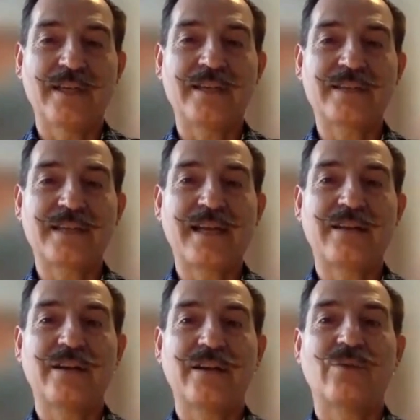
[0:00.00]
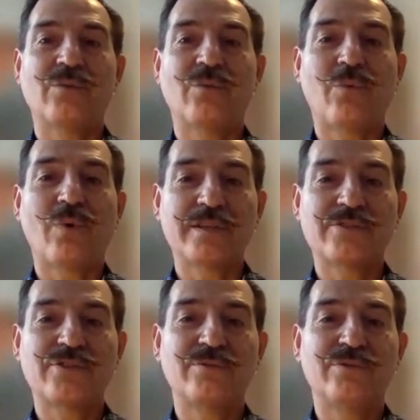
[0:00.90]
is that
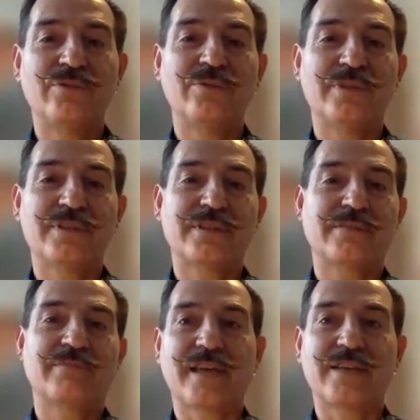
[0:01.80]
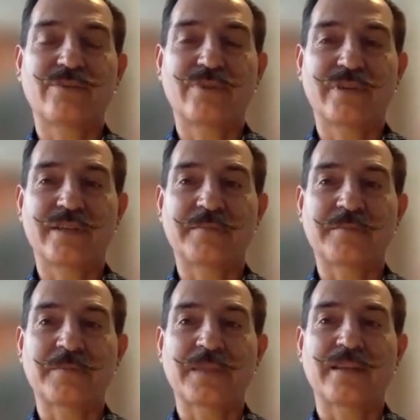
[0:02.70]
once you do this caseworking,